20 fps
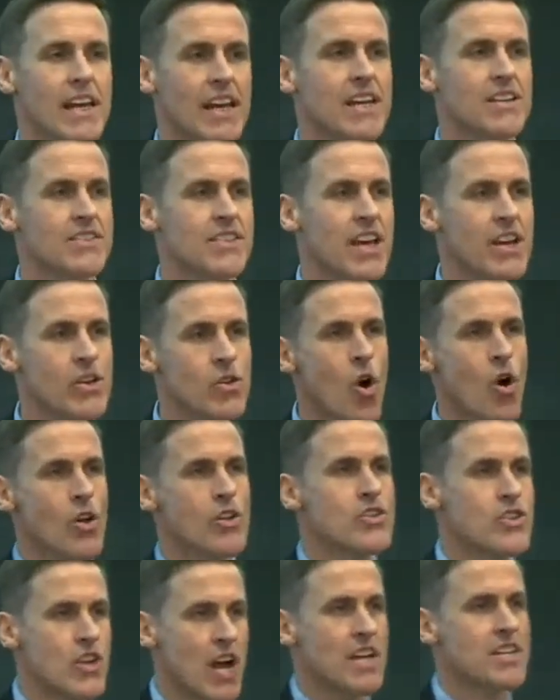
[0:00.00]
is they're
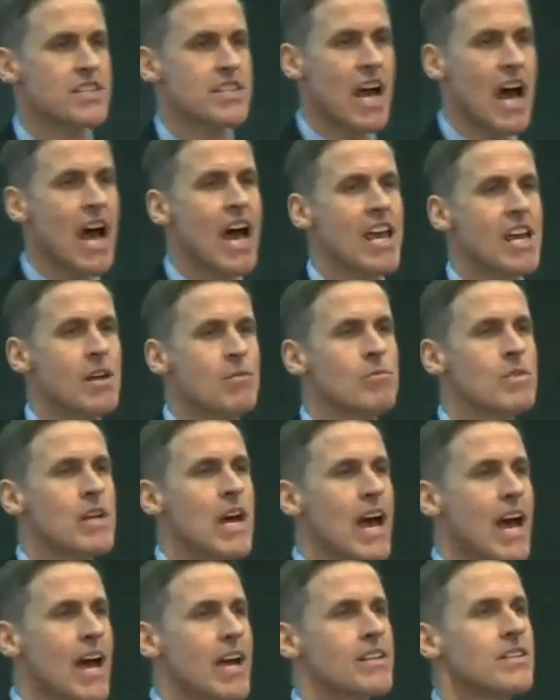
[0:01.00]
not just aimed
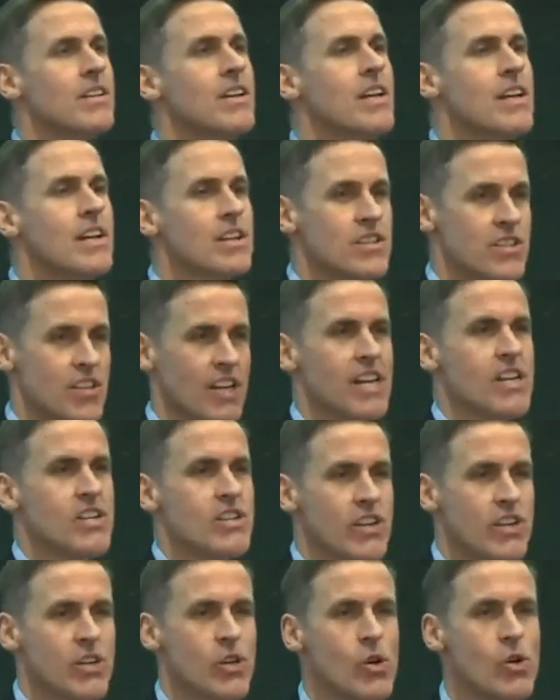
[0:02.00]
at
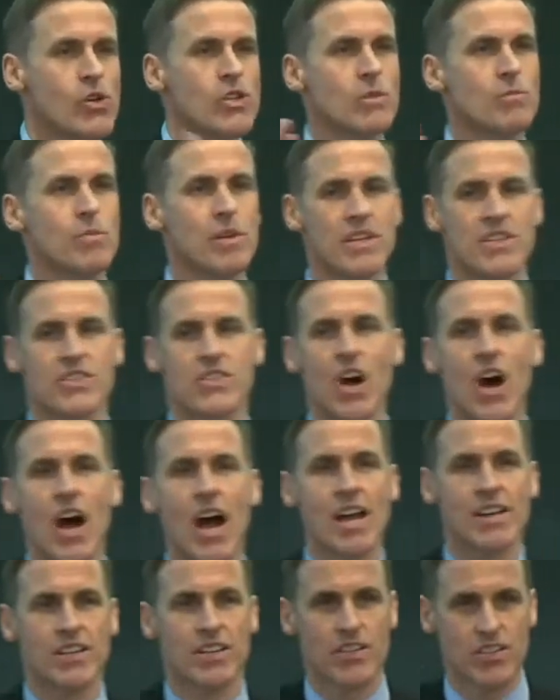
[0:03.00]
teaching you to be
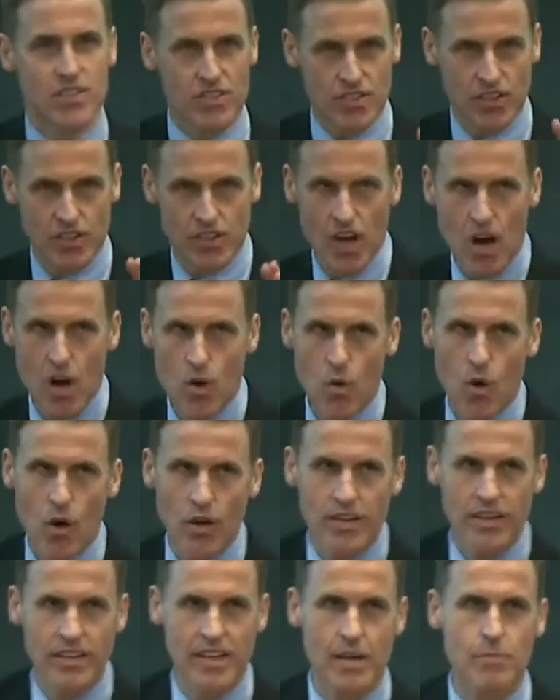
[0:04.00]
scientists, to go
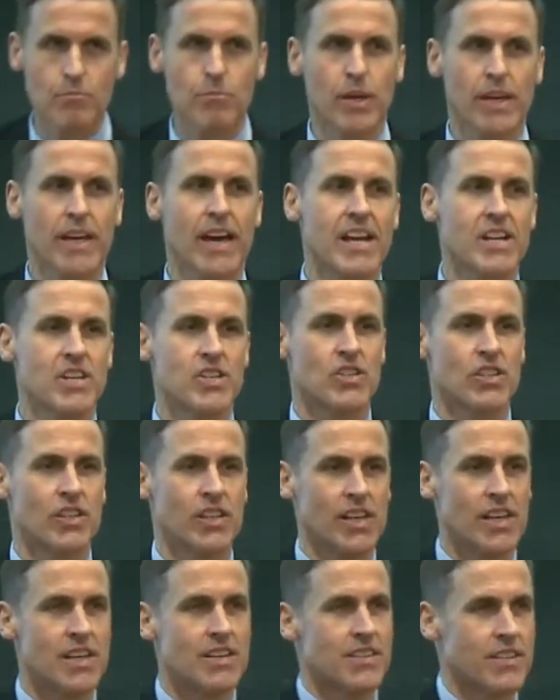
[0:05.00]
on, get
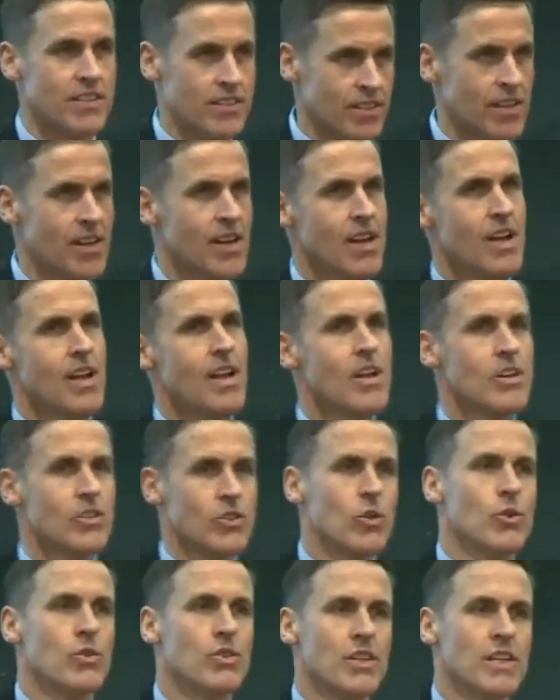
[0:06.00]
PhDs, and
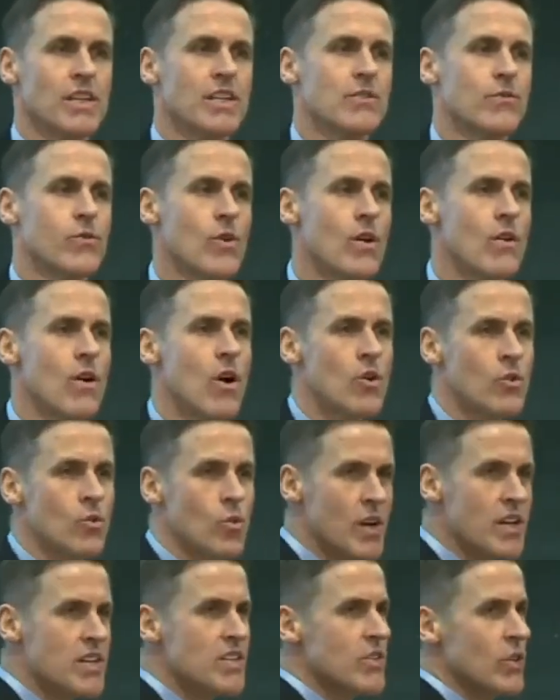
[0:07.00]
do things for our own
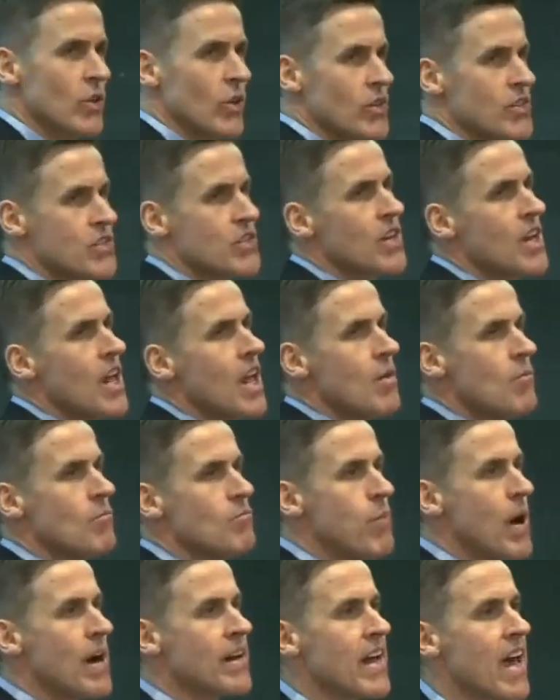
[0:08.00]
research
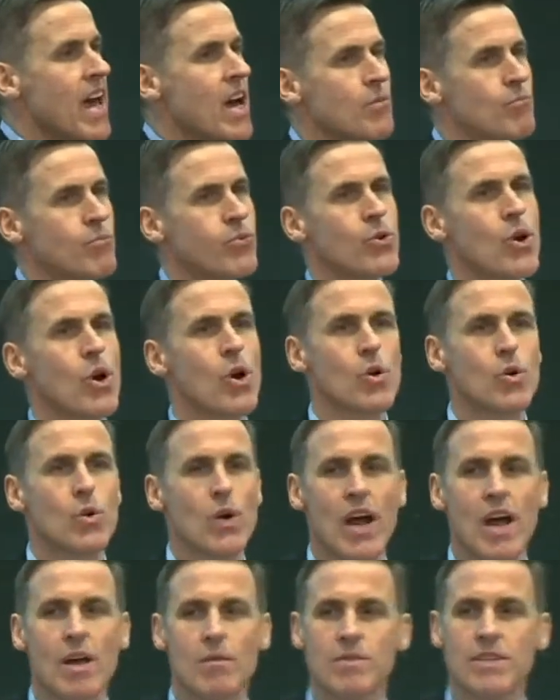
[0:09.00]
but our
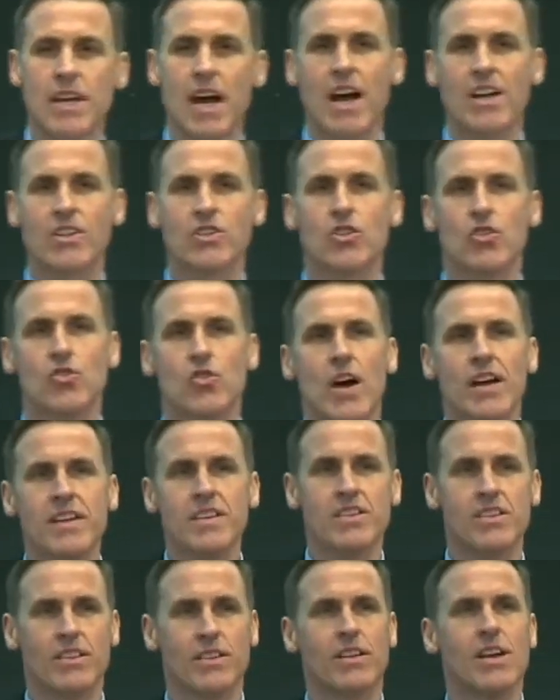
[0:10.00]
programs are
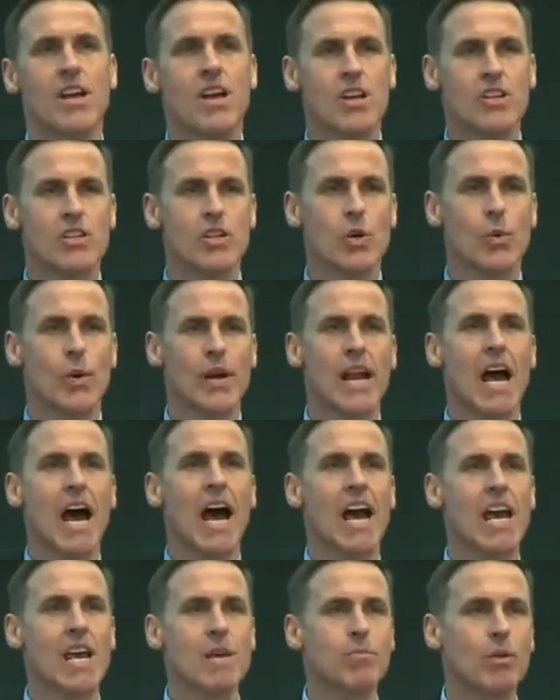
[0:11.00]
structured to
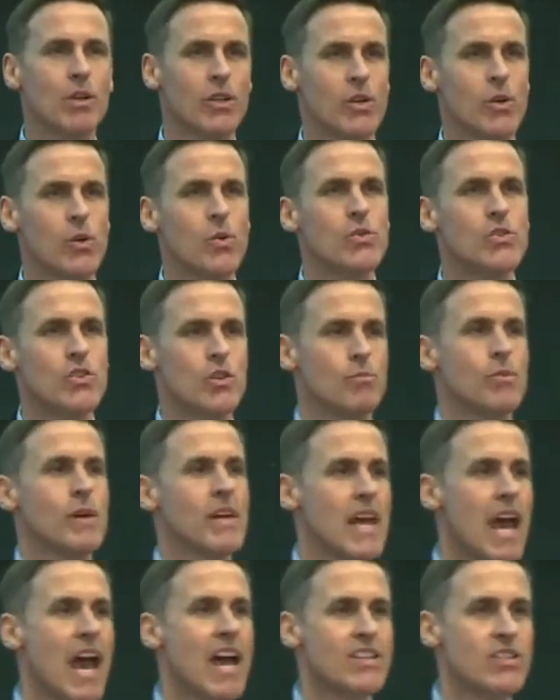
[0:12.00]
enable you to
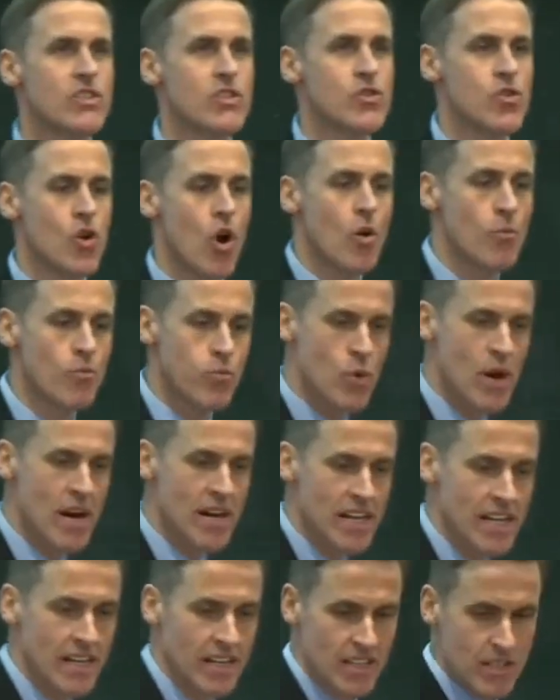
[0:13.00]
be as job
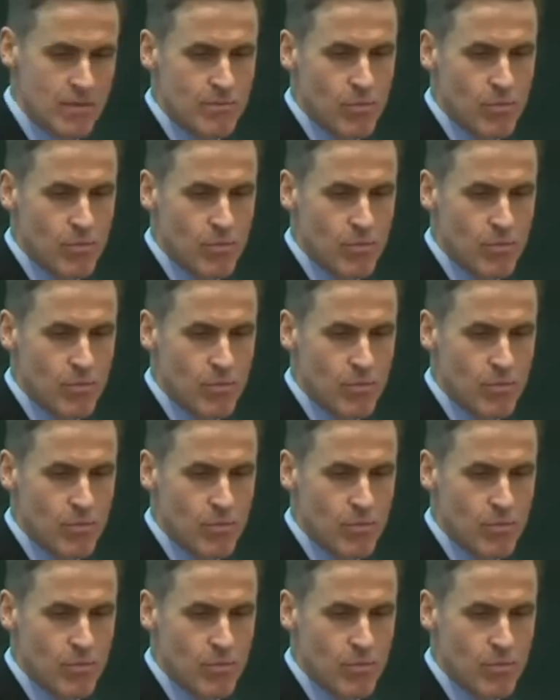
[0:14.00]
ready as